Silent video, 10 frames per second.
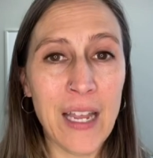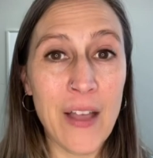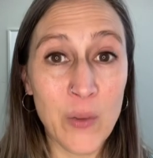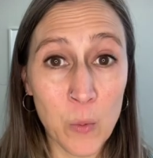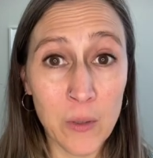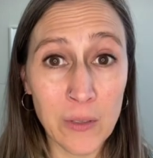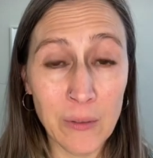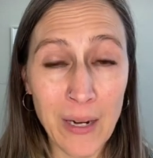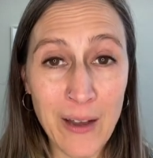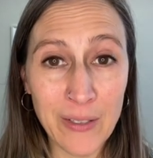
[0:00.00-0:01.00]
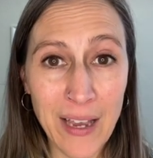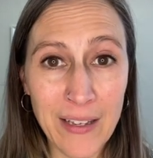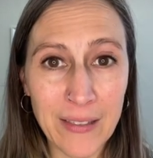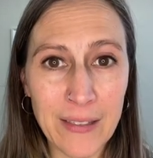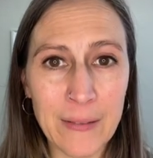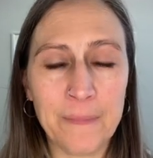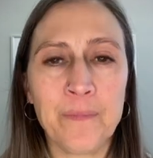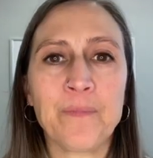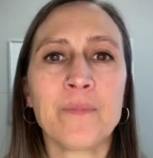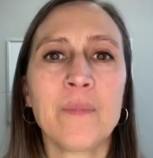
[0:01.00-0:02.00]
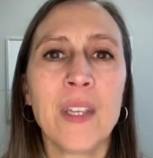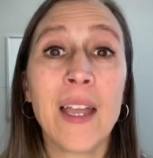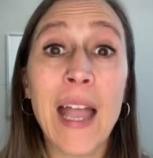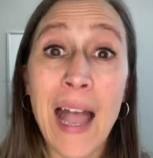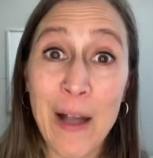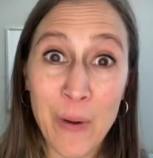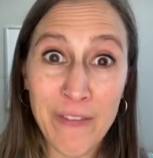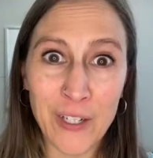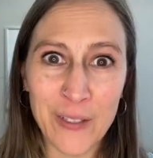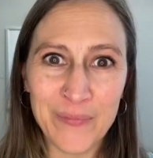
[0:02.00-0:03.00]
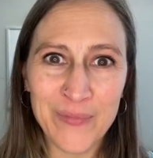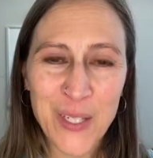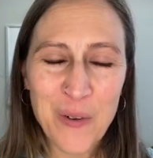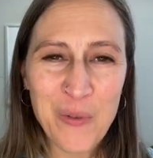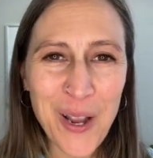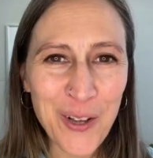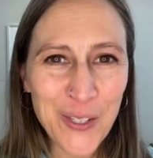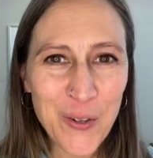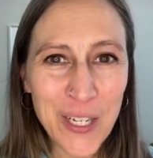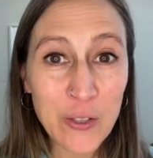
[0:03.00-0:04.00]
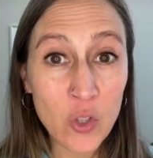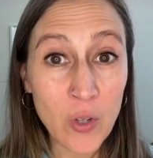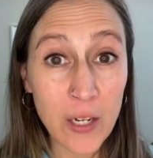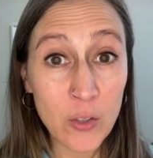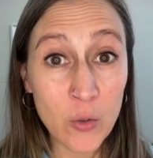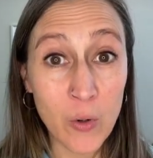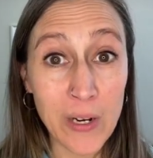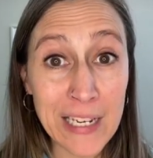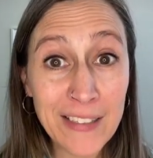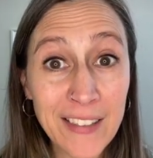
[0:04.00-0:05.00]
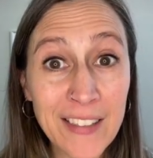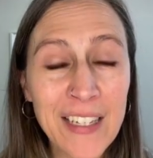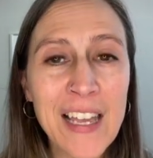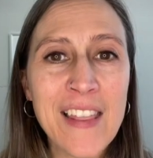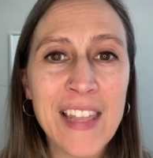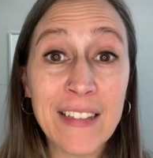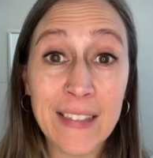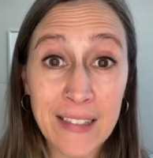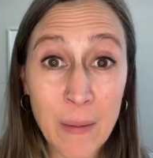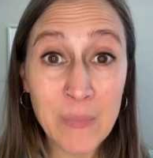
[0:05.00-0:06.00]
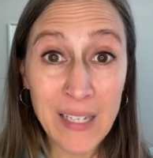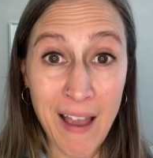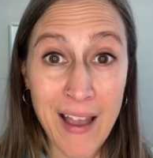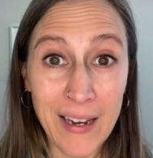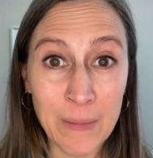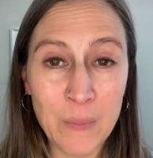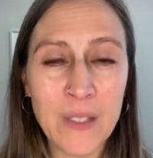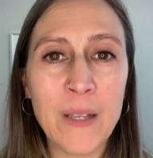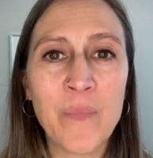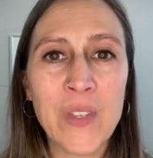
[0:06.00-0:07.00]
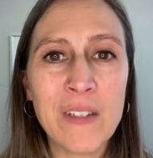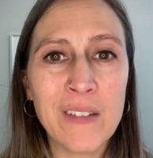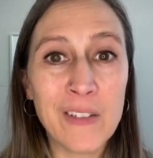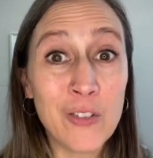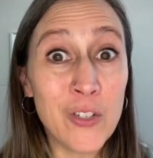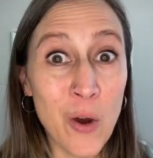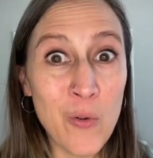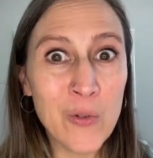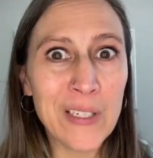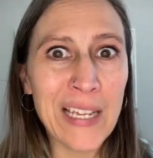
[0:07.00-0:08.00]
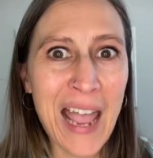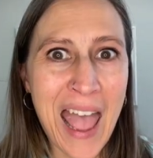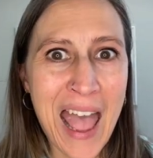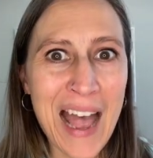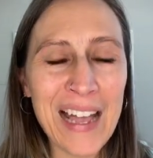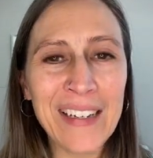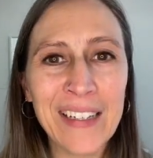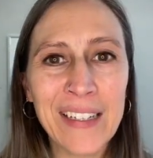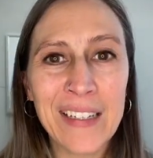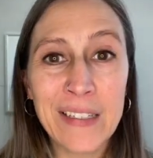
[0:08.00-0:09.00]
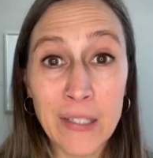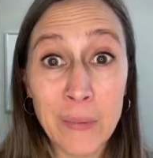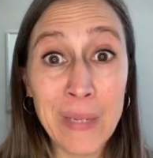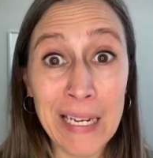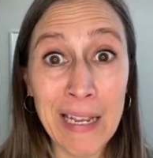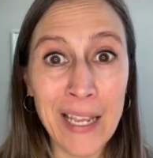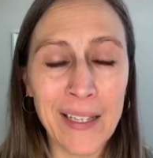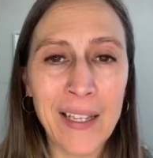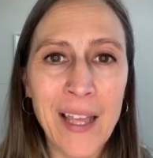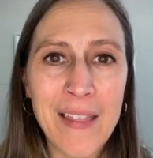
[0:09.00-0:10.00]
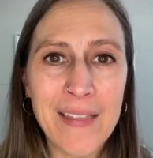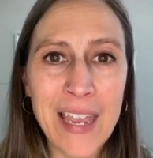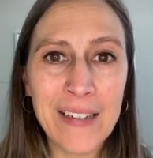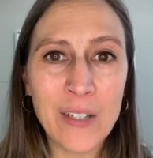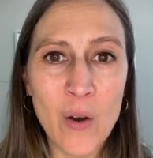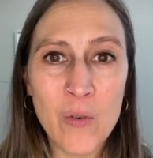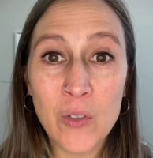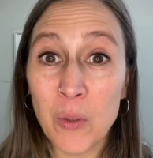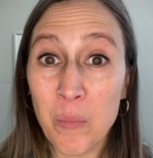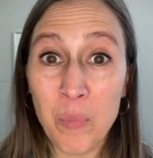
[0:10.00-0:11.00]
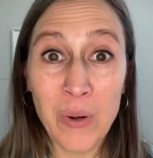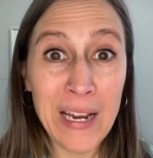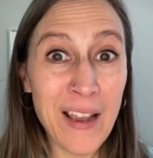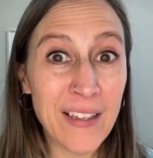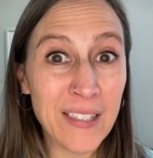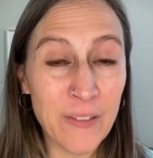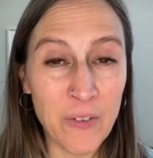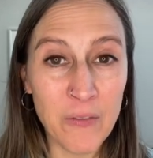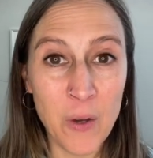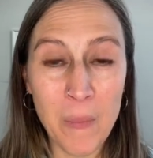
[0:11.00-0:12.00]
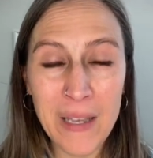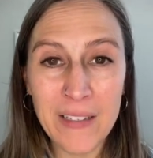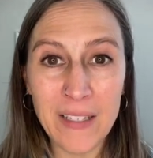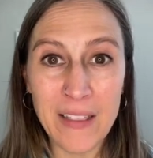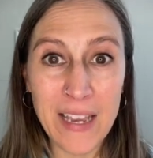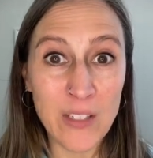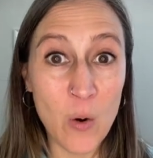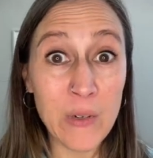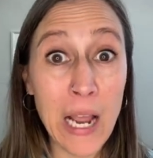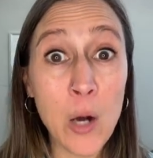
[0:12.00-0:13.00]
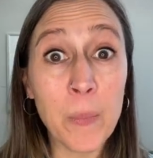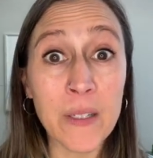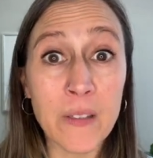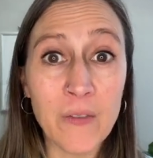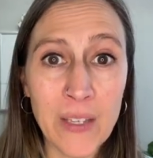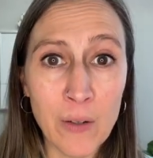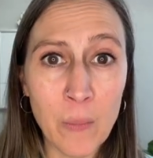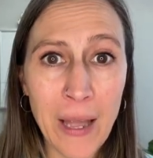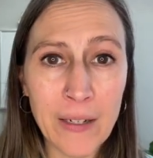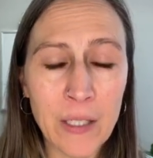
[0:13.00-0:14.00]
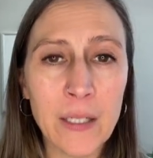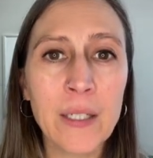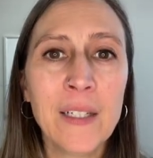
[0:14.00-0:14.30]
and the world around us. However, we also construct stories that sometimes don't add to meaning. They don't bring us fulfillment, they don't help us feel better.